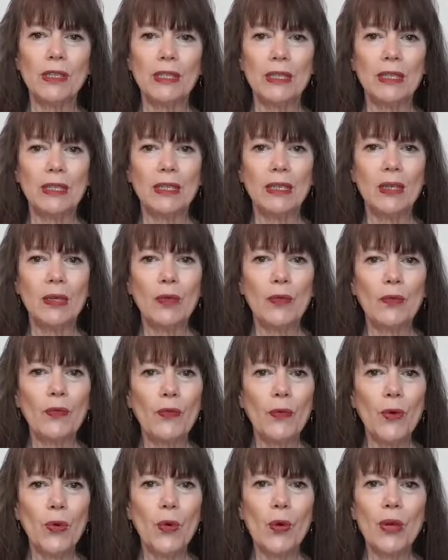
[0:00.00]
feeling
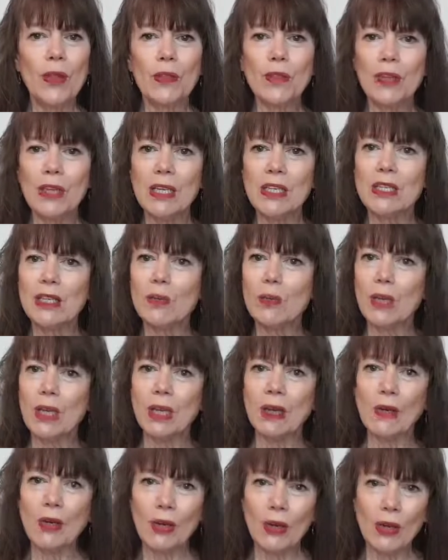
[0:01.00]
for things that
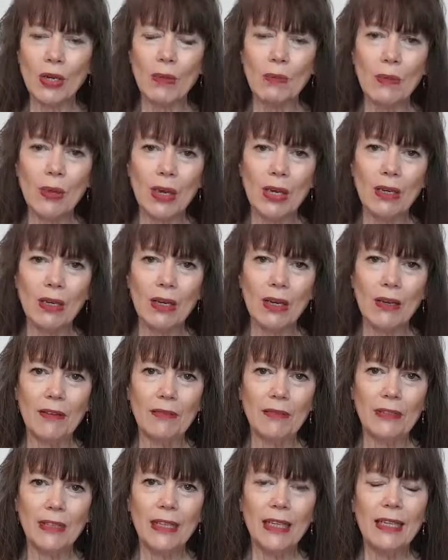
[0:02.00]
were going on in my
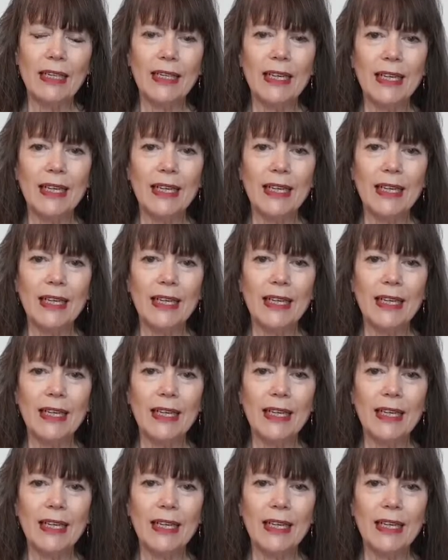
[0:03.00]
life.